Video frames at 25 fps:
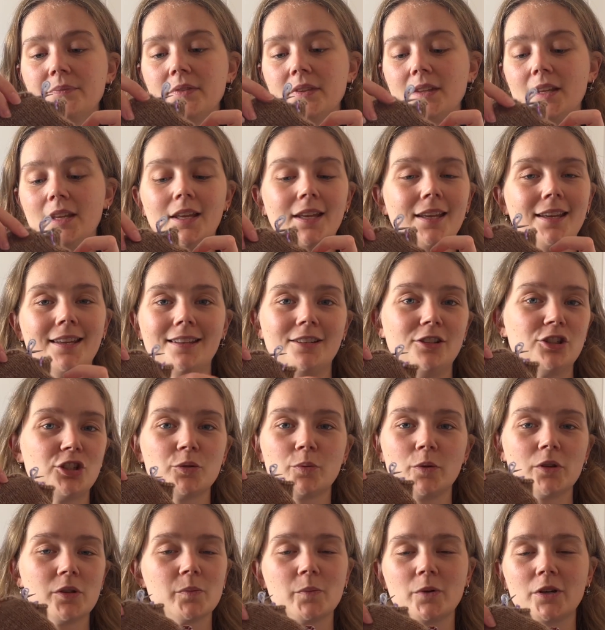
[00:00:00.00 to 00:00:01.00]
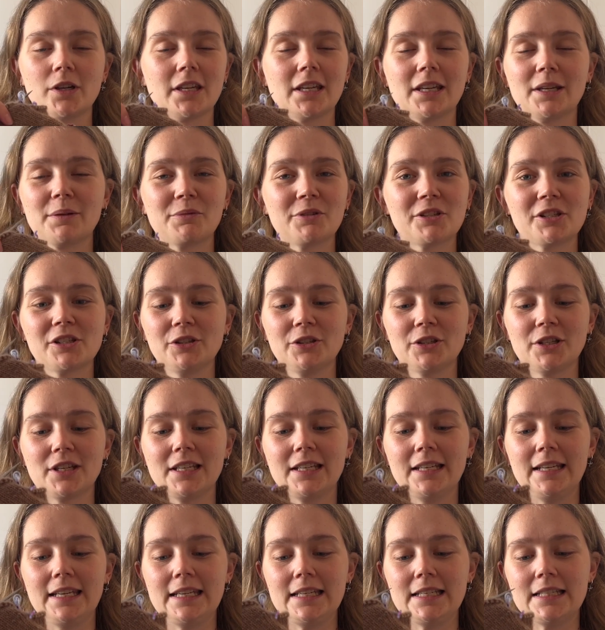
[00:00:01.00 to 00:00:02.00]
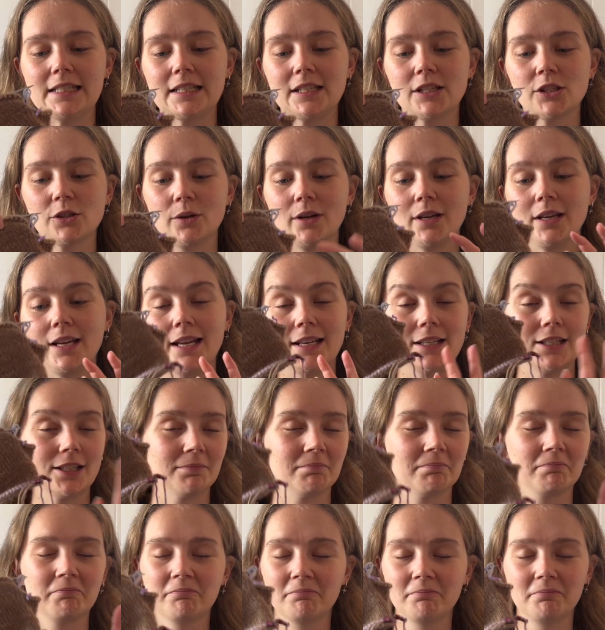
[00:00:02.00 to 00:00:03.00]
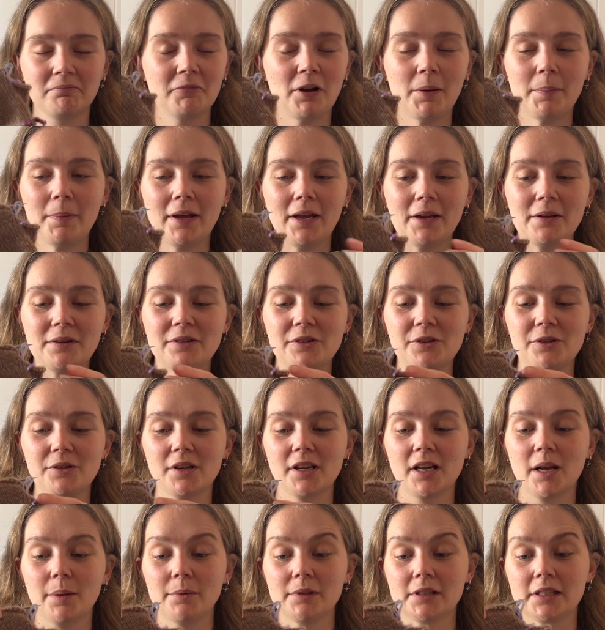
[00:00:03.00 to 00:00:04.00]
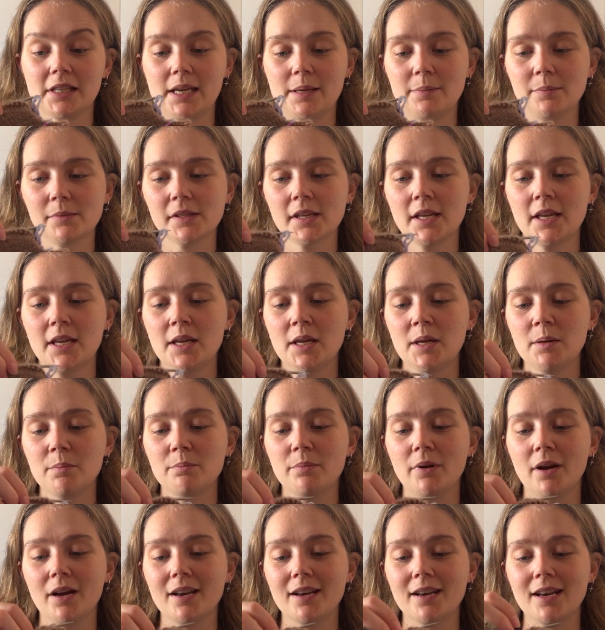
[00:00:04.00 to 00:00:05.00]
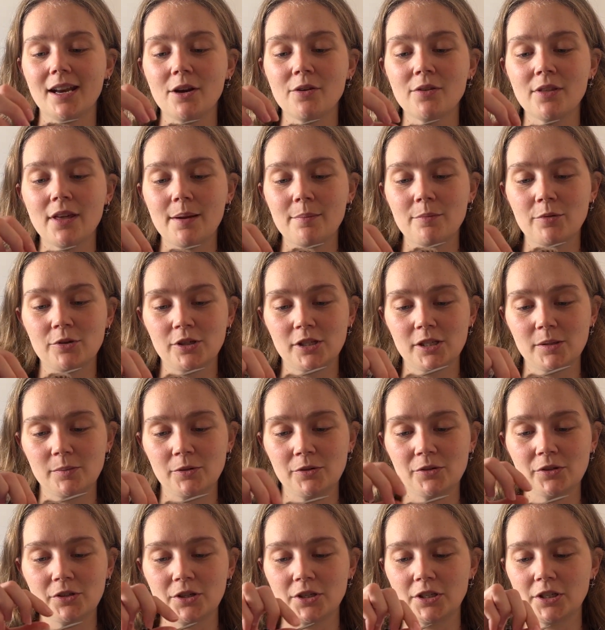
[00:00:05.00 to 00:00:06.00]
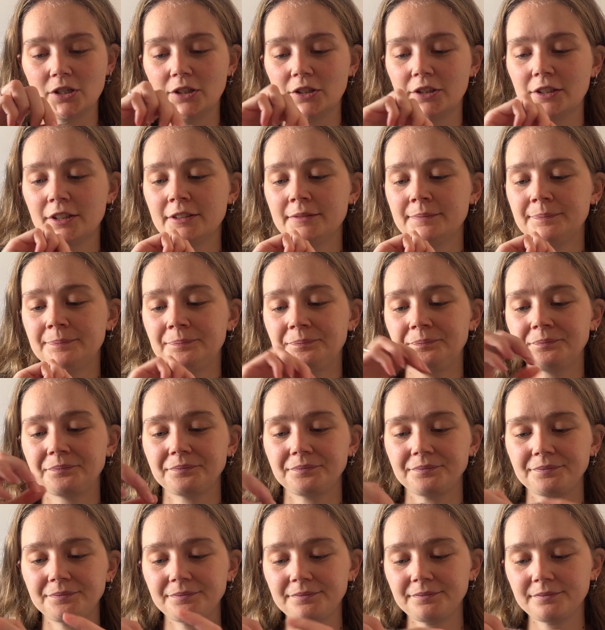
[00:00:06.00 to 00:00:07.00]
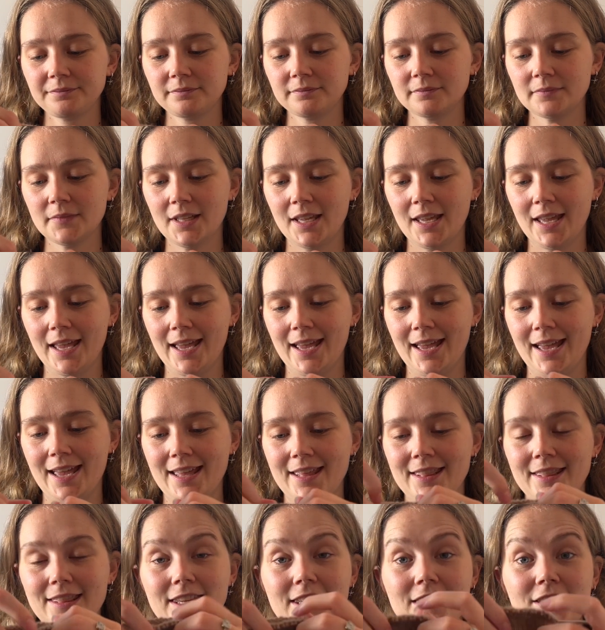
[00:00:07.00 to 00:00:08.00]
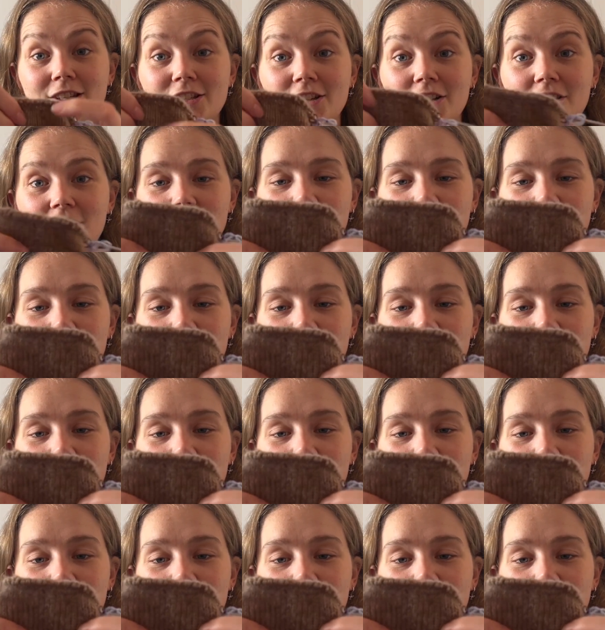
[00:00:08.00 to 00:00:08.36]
it just wasn't working. It wasn't looking neat, so I had to rip it out and do it a couple times. But now that I'm on a small circular, these are